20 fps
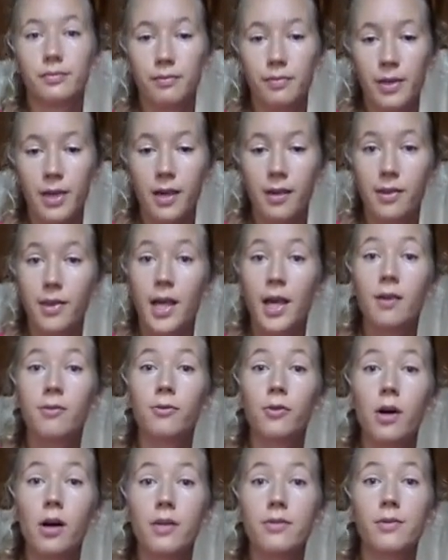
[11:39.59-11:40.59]
being there
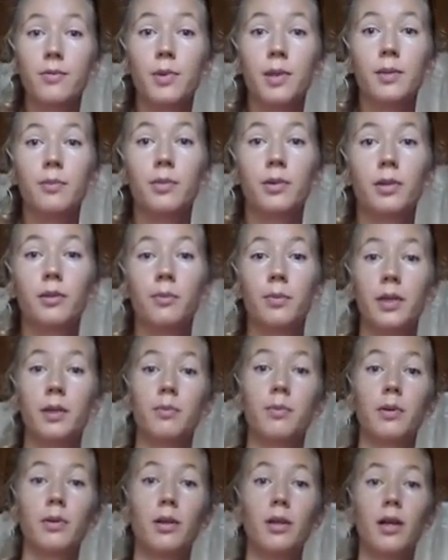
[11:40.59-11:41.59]
for other people,
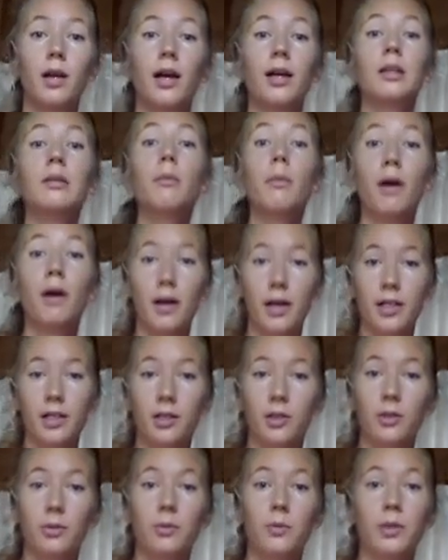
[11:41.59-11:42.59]
people admire you.